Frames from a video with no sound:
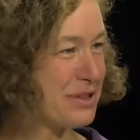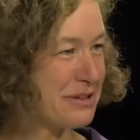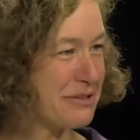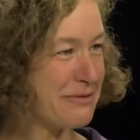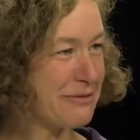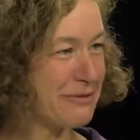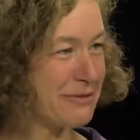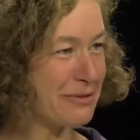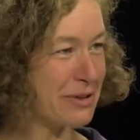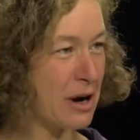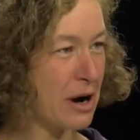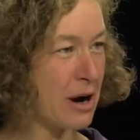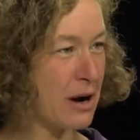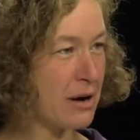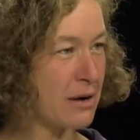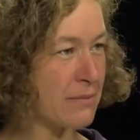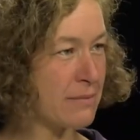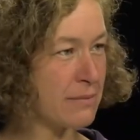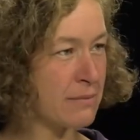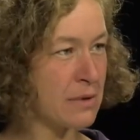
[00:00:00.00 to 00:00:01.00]
of
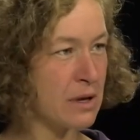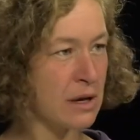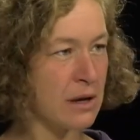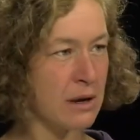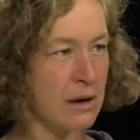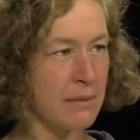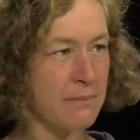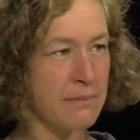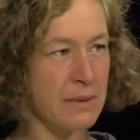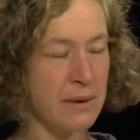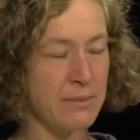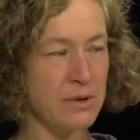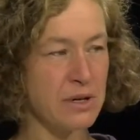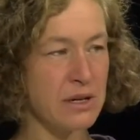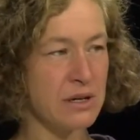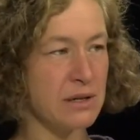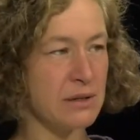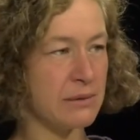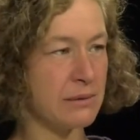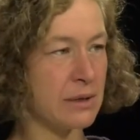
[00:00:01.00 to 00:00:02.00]
um,
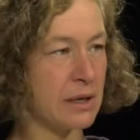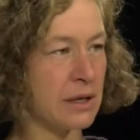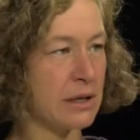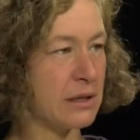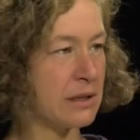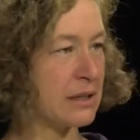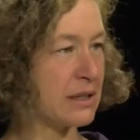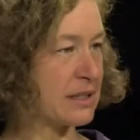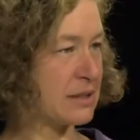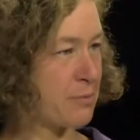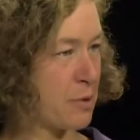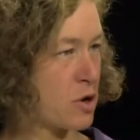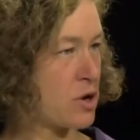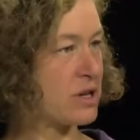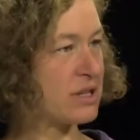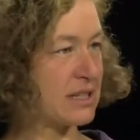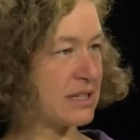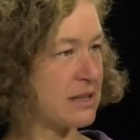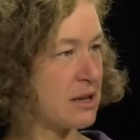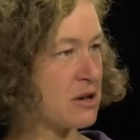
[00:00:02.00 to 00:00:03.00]
maybe an
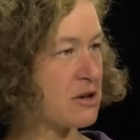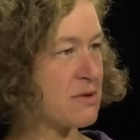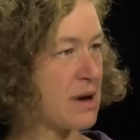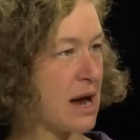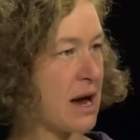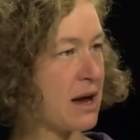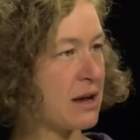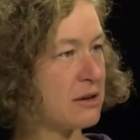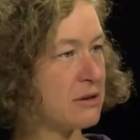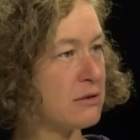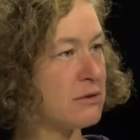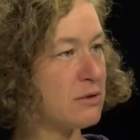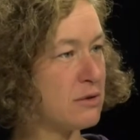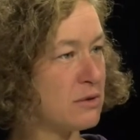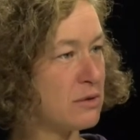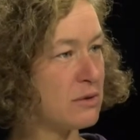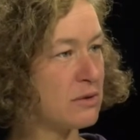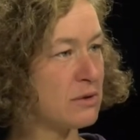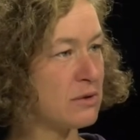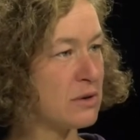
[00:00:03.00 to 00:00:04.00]
experience that you had
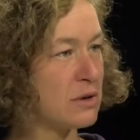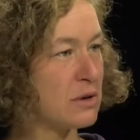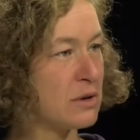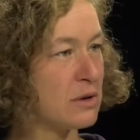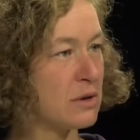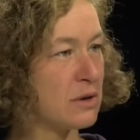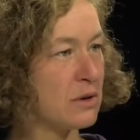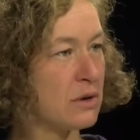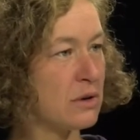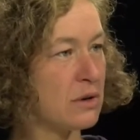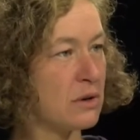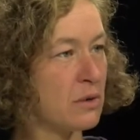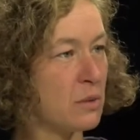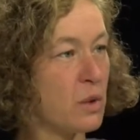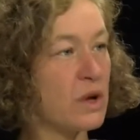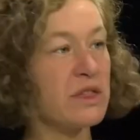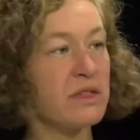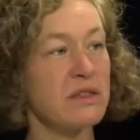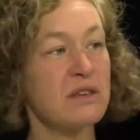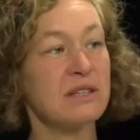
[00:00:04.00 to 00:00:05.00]

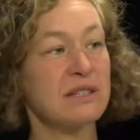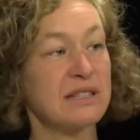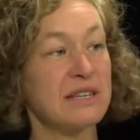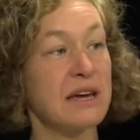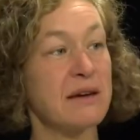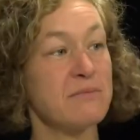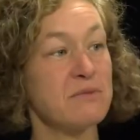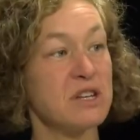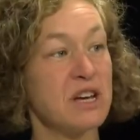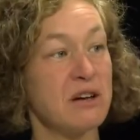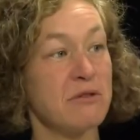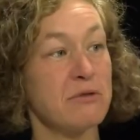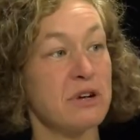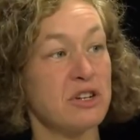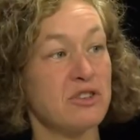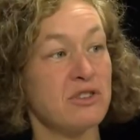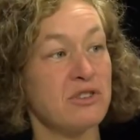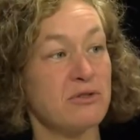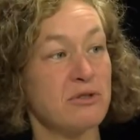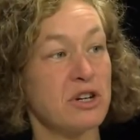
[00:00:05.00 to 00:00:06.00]
with the same day
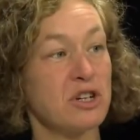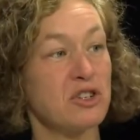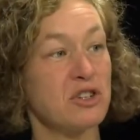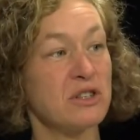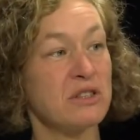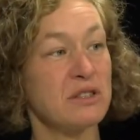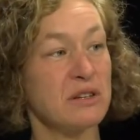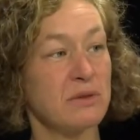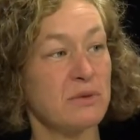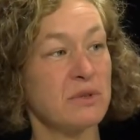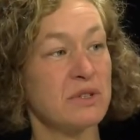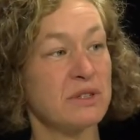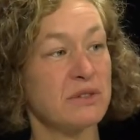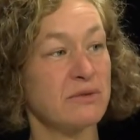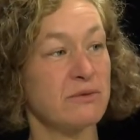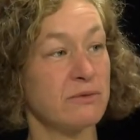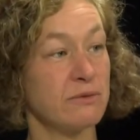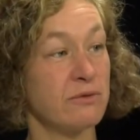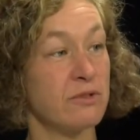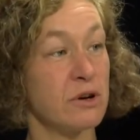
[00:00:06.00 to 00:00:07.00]
registration that was
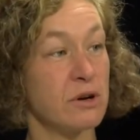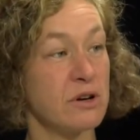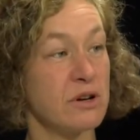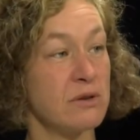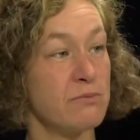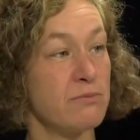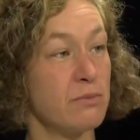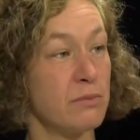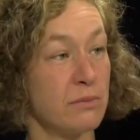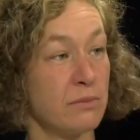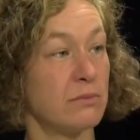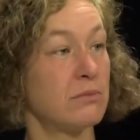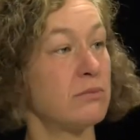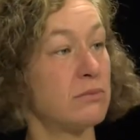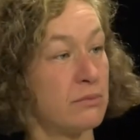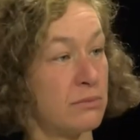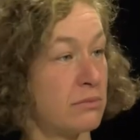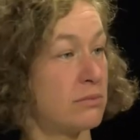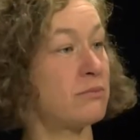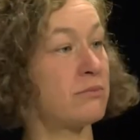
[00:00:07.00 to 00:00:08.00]
very
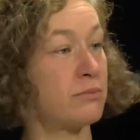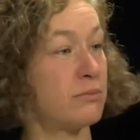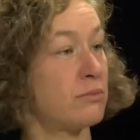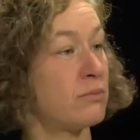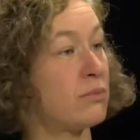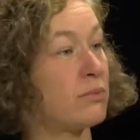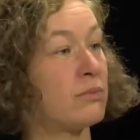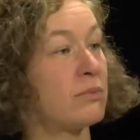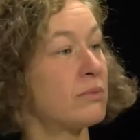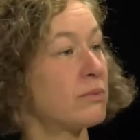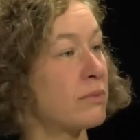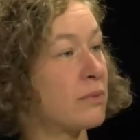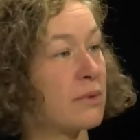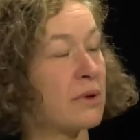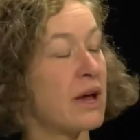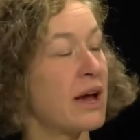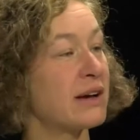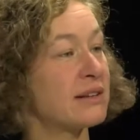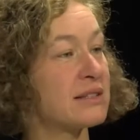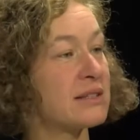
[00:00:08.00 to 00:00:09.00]

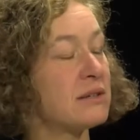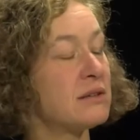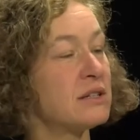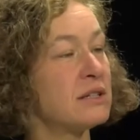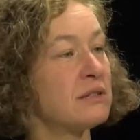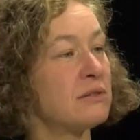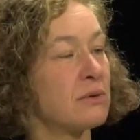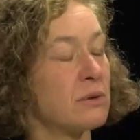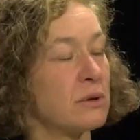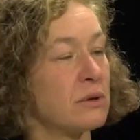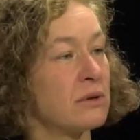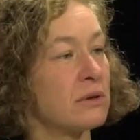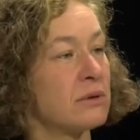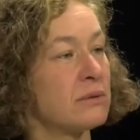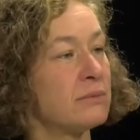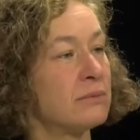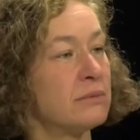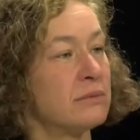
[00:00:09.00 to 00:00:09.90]
excellent or